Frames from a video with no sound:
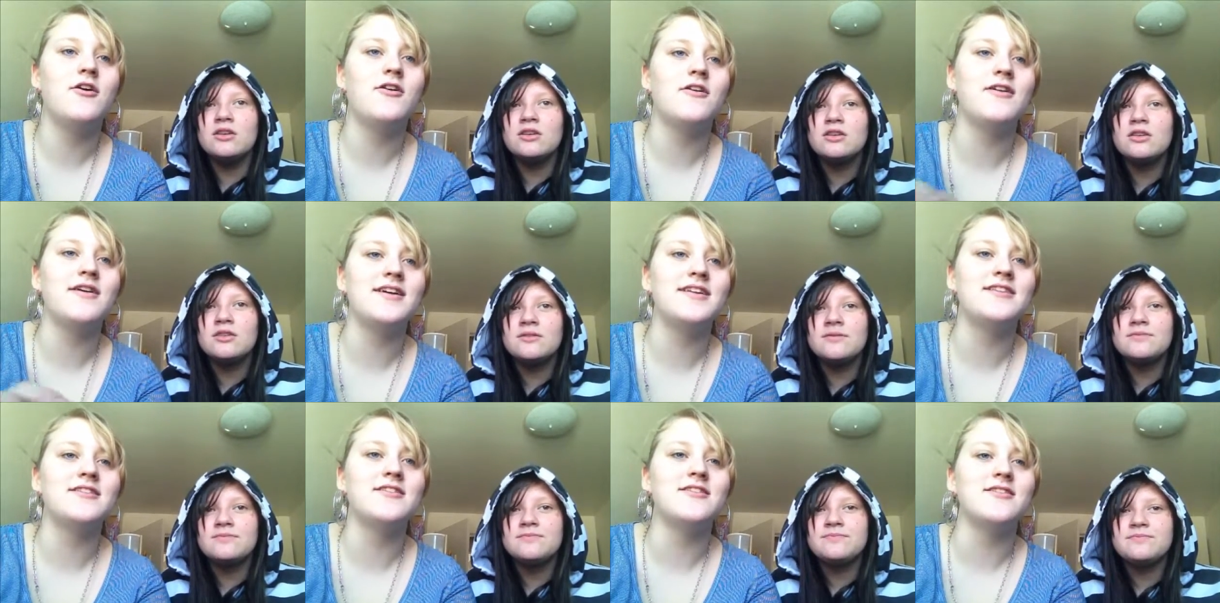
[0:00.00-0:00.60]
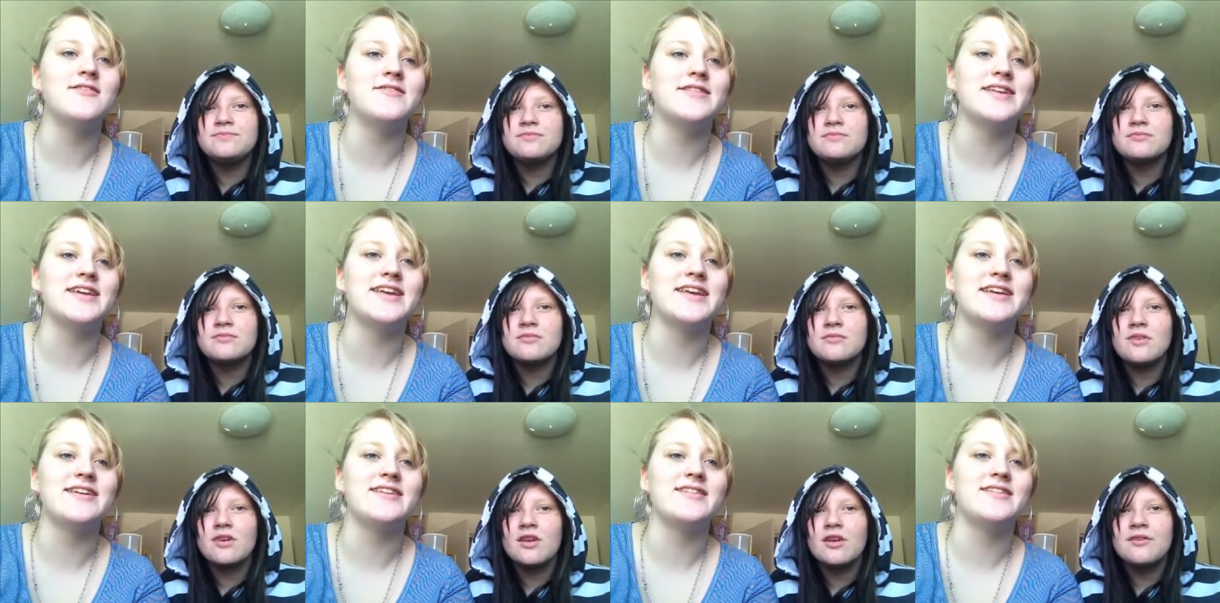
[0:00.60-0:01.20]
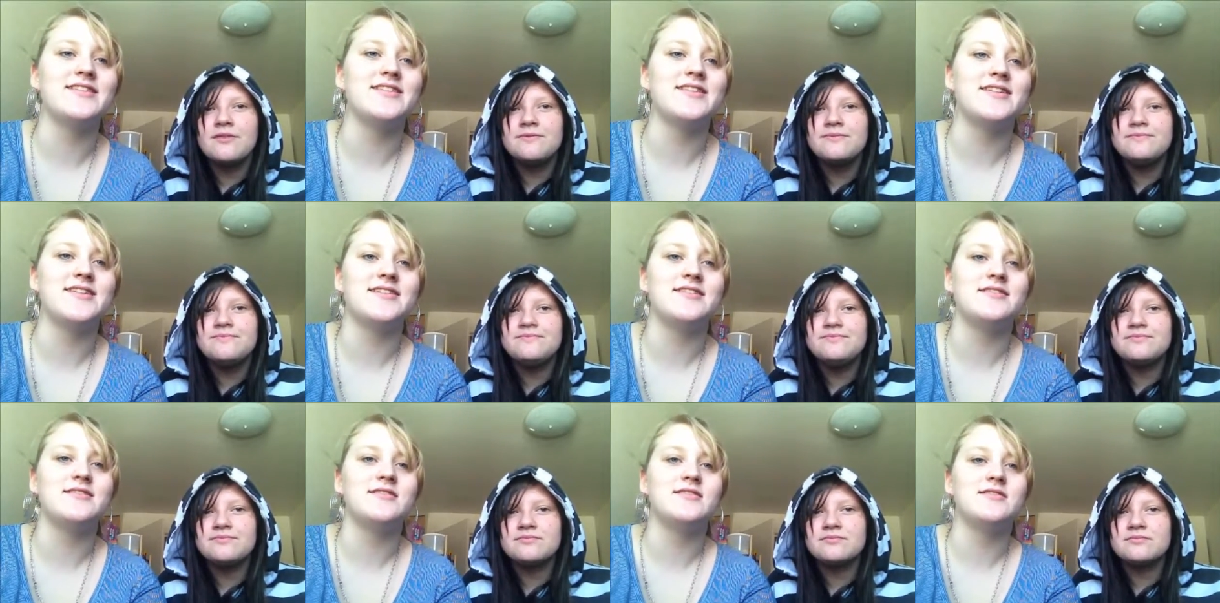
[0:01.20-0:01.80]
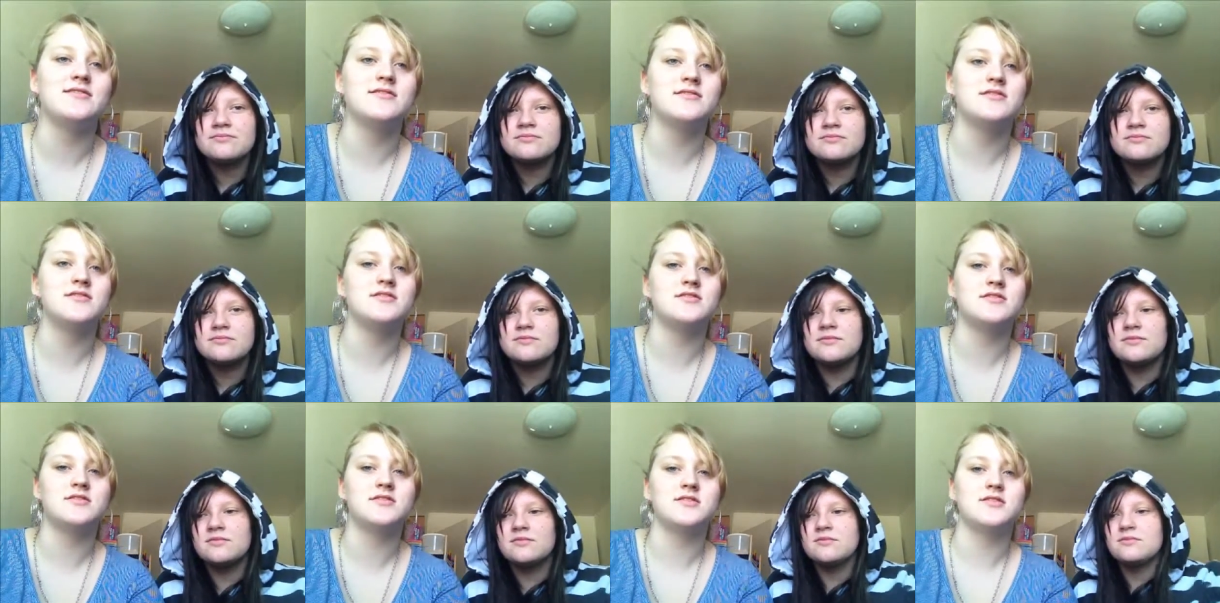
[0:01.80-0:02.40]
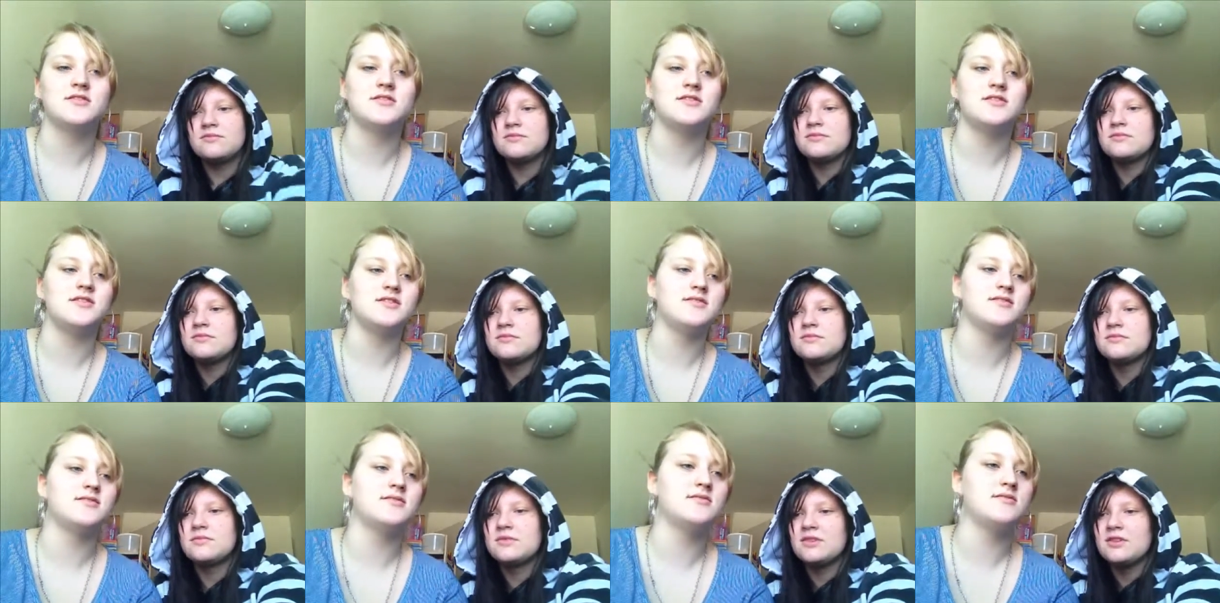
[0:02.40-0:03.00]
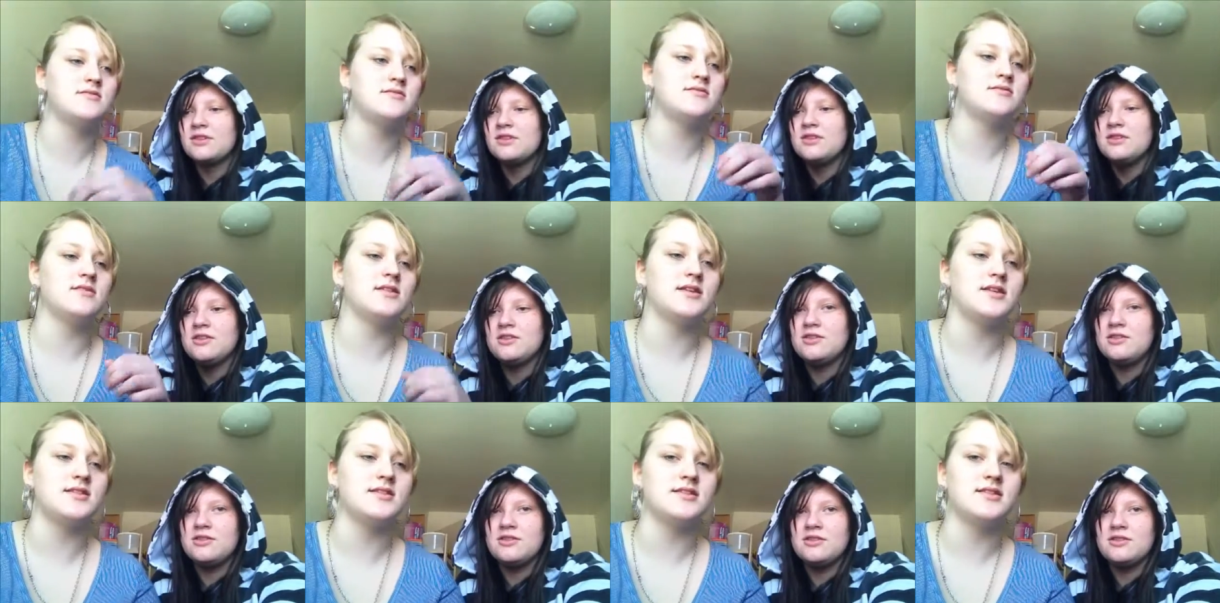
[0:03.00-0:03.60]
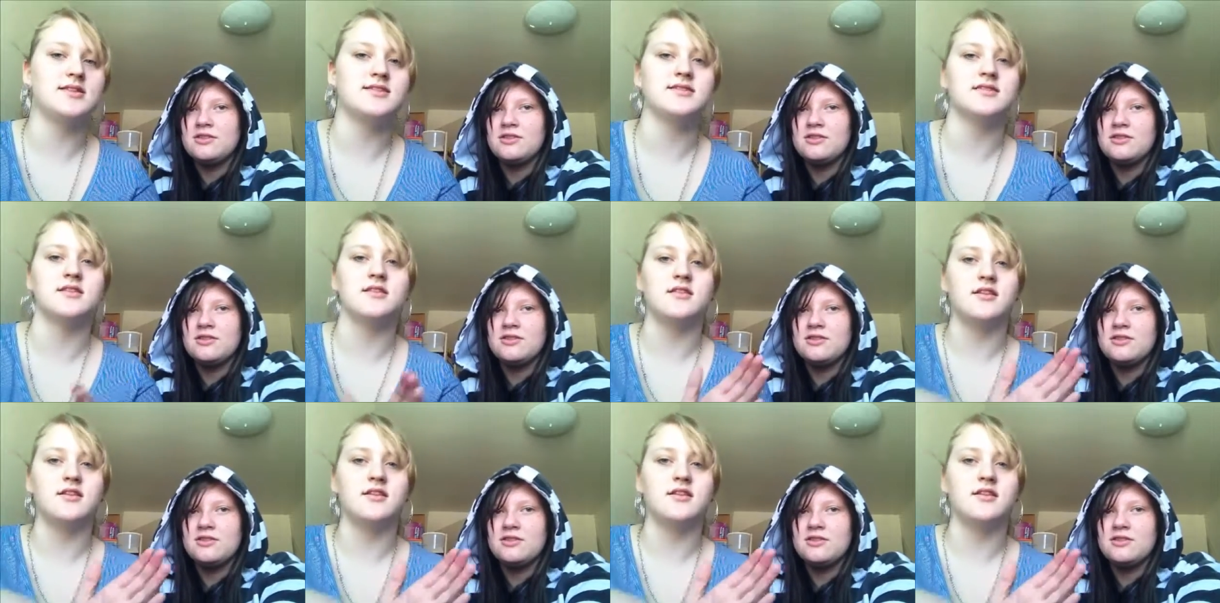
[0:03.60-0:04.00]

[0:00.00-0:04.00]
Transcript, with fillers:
Speaker 1: I know, but I can't. Like, she does like this a